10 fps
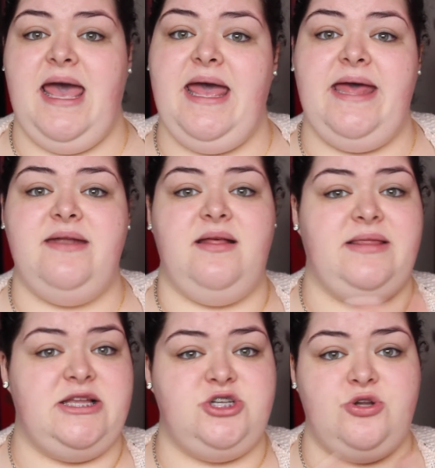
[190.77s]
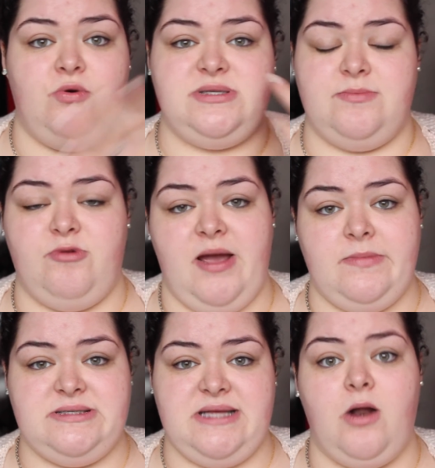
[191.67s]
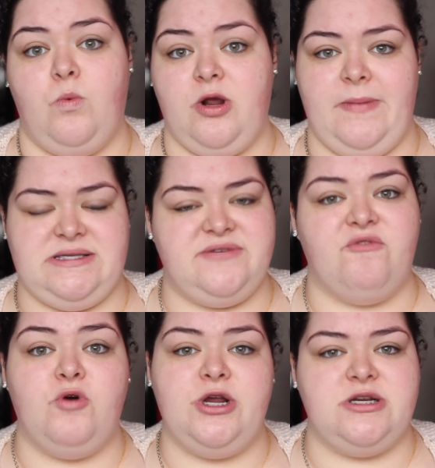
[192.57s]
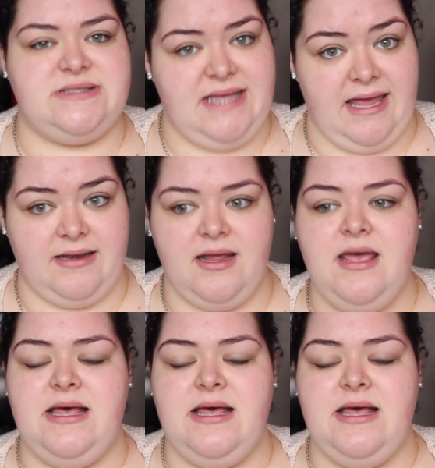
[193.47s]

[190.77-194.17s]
and let you know some primers that will work best for your skin.